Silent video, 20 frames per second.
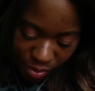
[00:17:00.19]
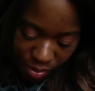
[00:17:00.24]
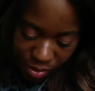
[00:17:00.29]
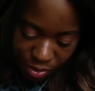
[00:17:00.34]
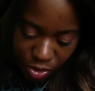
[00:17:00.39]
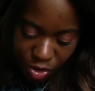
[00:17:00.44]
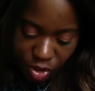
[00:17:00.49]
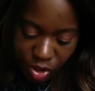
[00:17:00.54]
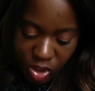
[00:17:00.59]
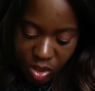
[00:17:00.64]

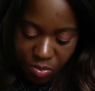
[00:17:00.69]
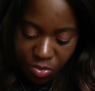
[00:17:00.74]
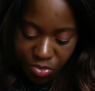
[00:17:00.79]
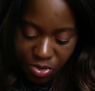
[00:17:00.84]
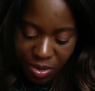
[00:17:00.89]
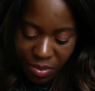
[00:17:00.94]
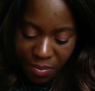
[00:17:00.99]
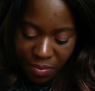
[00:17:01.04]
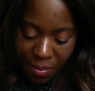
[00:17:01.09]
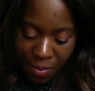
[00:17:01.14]

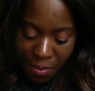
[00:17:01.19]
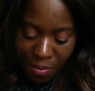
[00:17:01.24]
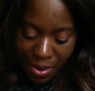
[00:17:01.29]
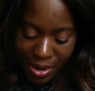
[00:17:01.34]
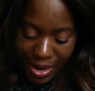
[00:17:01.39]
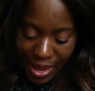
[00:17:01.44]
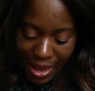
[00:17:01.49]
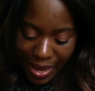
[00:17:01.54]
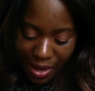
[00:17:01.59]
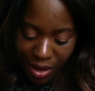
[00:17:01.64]
shimmery
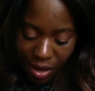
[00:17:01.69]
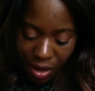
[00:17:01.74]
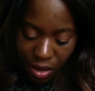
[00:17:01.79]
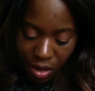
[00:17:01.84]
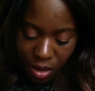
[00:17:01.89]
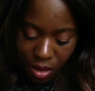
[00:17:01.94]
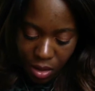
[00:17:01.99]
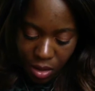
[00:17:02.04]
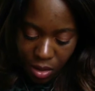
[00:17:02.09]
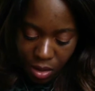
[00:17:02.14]
black
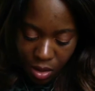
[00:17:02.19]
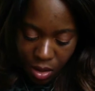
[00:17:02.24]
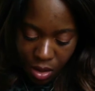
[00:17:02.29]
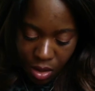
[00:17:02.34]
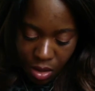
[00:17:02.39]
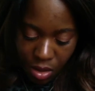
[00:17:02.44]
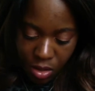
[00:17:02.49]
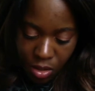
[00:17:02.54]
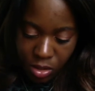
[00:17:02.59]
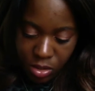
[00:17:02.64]
colour.
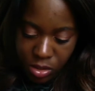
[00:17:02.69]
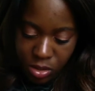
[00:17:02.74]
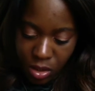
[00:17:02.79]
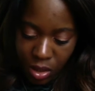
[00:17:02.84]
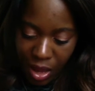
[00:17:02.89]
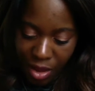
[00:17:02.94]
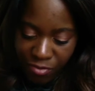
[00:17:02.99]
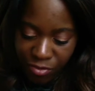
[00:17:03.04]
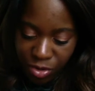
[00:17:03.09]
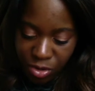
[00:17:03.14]
So
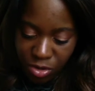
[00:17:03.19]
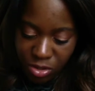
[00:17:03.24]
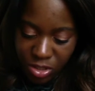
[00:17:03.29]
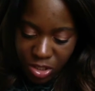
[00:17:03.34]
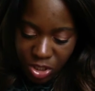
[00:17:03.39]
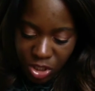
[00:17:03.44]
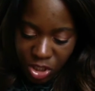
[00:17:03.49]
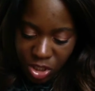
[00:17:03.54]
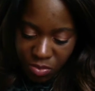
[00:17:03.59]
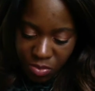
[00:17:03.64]
I haven't used
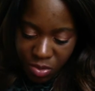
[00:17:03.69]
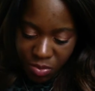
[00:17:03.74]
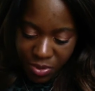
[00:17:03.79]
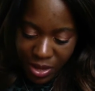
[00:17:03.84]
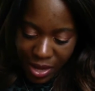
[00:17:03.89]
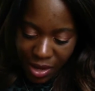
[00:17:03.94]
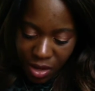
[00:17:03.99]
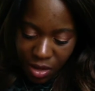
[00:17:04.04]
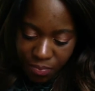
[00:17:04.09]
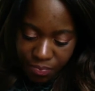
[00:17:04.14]
the shimmery
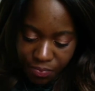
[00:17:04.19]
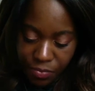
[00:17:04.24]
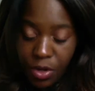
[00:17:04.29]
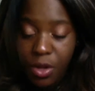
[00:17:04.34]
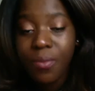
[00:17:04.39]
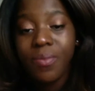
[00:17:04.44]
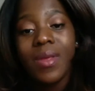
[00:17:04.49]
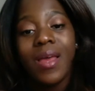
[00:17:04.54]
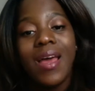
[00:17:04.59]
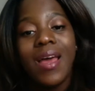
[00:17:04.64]
black. No,